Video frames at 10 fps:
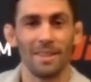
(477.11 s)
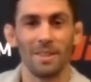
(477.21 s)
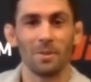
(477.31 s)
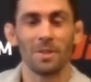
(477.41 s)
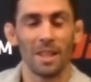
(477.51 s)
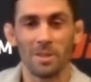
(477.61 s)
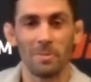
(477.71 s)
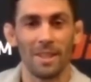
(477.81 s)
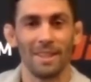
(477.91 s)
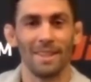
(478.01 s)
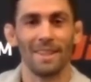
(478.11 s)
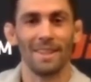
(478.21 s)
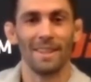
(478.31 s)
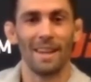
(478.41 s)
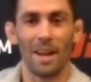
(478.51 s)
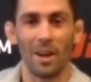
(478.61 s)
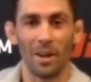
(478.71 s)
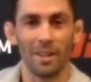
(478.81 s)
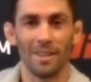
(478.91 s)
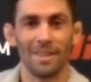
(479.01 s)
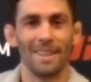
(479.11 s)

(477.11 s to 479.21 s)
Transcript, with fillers: Don't touch me at all.